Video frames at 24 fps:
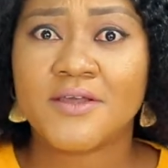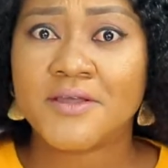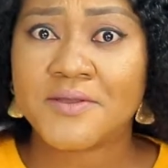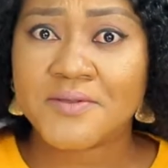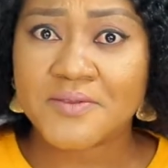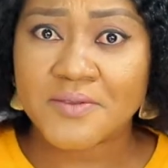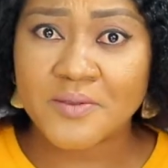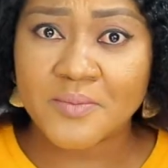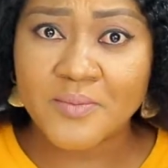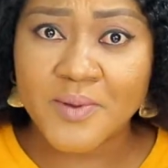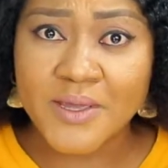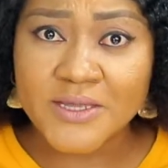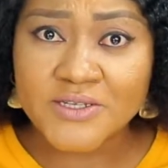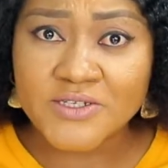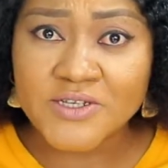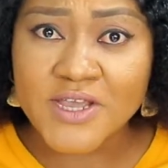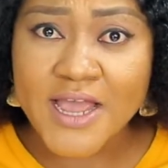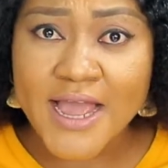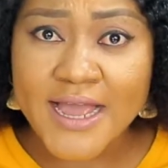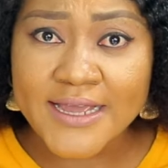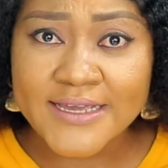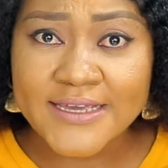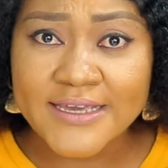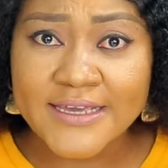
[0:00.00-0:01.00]
the
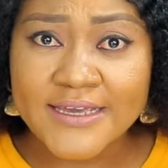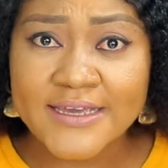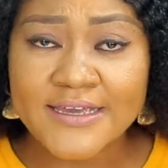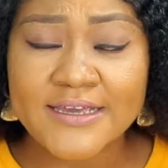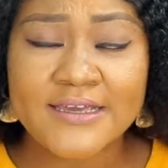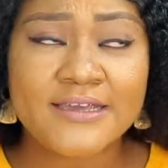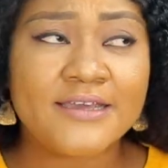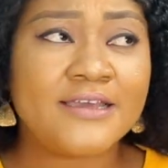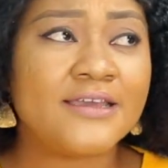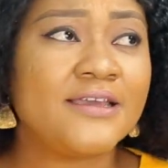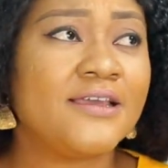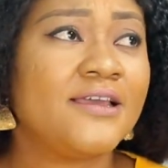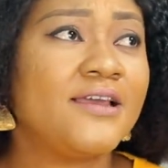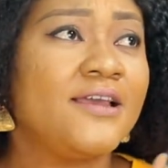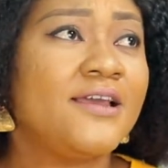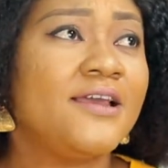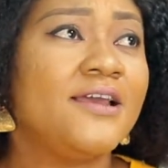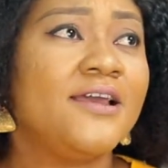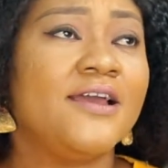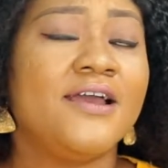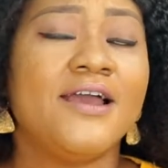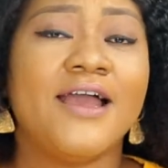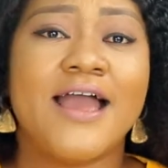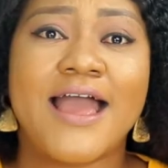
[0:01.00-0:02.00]
patriarchy,
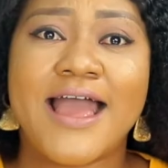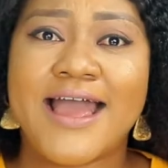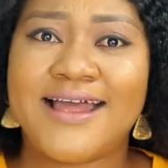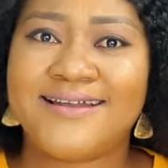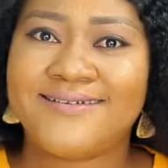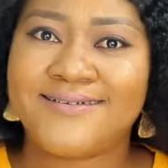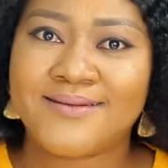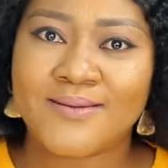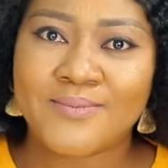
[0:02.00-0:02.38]
and